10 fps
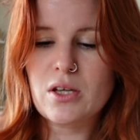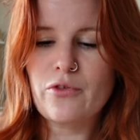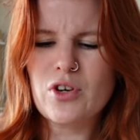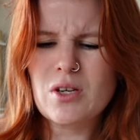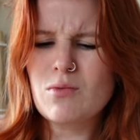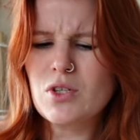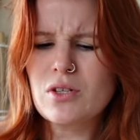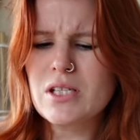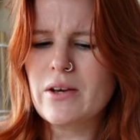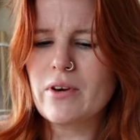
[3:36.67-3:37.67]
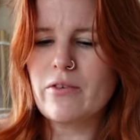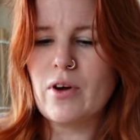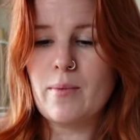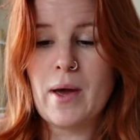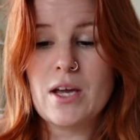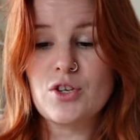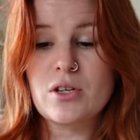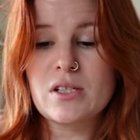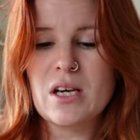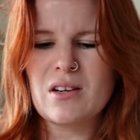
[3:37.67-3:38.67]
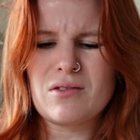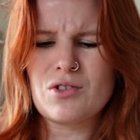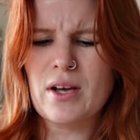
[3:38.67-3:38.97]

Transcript: The first one was only 75 pages and